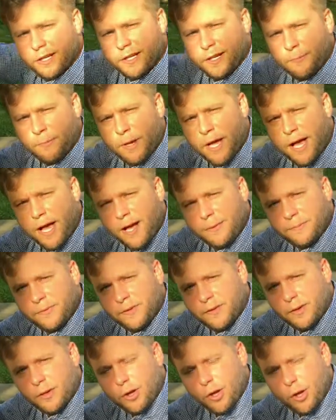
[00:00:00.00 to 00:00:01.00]

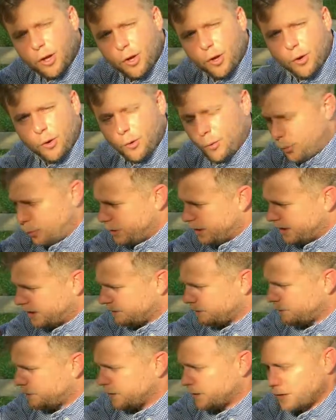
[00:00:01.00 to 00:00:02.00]
kebabs, we
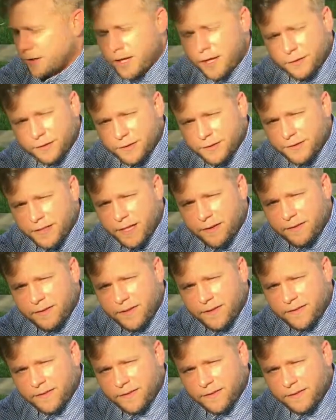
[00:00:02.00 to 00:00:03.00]
can figure out just how
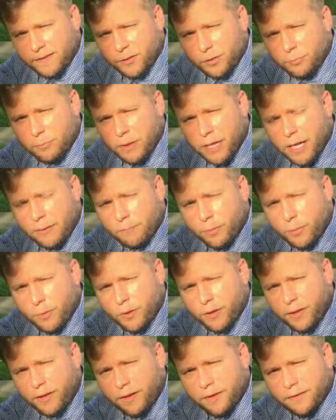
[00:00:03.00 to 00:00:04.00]
dense this little bad
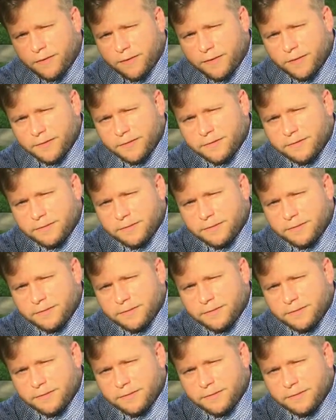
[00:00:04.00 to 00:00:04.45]
boy is.